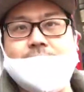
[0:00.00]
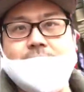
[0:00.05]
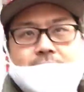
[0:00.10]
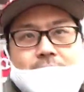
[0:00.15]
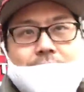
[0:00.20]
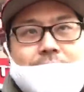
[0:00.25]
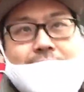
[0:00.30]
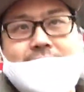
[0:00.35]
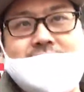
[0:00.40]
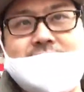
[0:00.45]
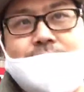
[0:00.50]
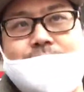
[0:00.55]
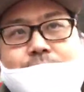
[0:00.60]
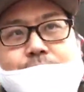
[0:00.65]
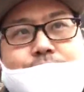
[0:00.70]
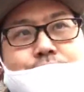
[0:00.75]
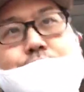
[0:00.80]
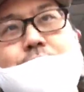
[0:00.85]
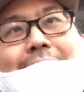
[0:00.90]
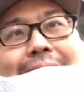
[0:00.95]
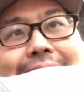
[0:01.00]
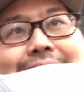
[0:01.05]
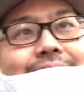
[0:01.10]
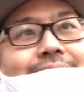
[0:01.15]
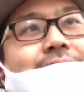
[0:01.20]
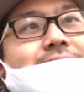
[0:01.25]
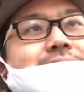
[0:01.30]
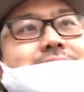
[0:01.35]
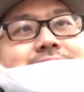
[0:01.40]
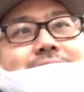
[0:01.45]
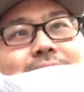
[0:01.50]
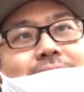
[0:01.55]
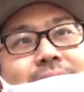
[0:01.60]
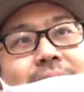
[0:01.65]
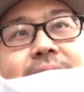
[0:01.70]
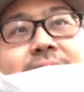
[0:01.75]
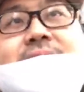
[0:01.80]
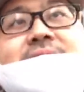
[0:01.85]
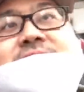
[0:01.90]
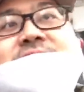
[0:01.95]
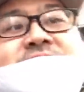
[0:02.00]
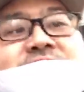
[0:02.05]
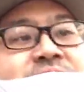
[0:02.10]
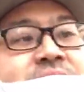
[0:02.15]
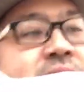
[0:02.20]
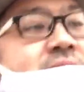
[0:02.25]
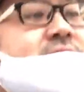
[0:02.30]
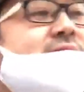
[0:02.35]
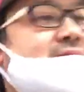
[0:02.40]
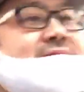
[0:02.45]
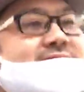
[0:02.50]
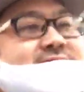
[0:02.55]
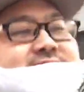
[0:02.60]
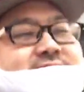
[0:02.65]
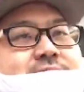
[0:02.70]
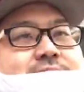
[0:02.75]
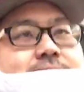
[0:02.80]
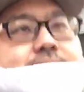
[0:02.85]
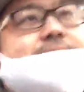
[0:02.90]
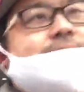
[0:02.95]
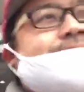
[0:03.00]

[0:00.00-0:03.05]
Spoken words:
location prior. So it's